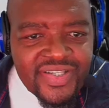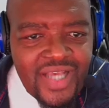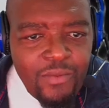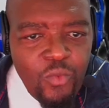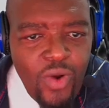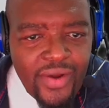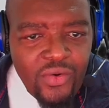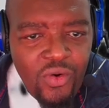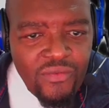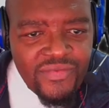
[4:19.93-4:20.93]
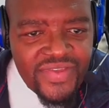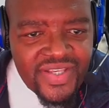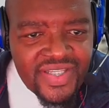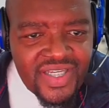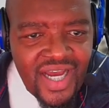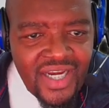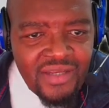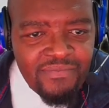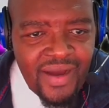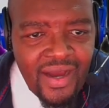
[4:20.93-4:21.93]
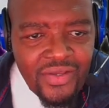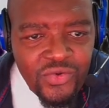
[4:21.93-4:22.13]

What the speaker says: someone of this caliber.